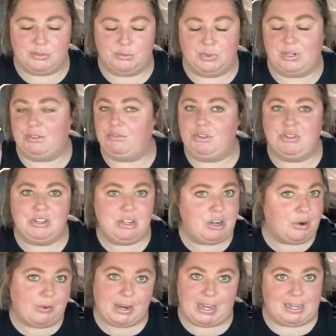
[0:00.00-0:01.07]
What if you didn't
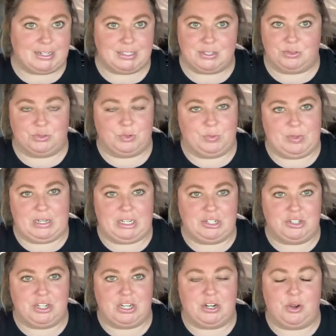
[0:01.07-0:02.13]
know I had a social media
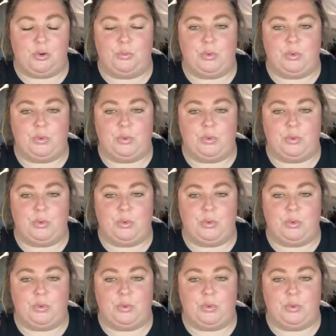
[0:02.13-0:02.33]
channel?